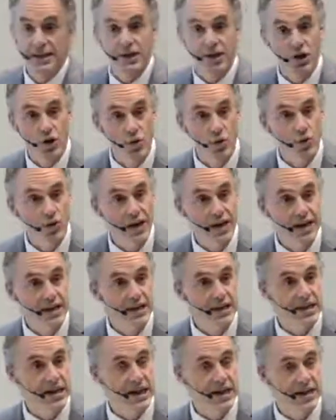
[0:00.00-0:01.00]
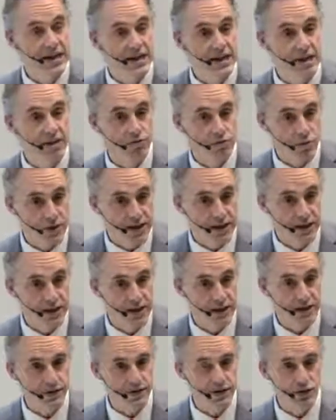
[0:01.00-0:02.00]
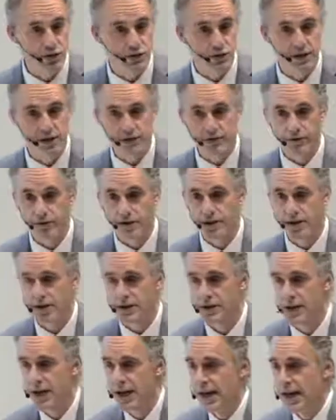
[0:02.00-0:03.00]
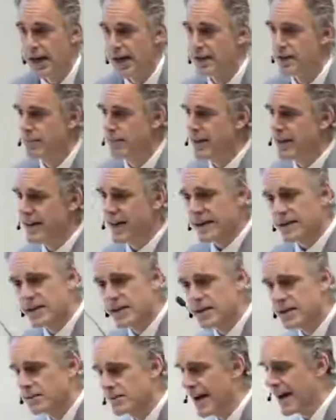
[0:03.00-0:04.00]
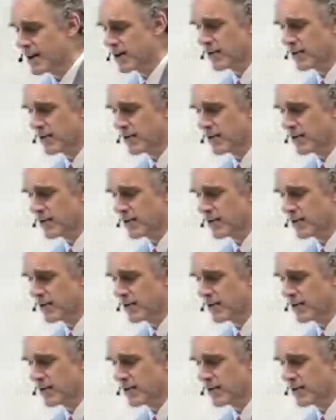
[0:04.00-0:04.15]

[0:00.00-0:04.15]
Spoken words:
don't like the idea of real individual differences. And to me, that's just a matter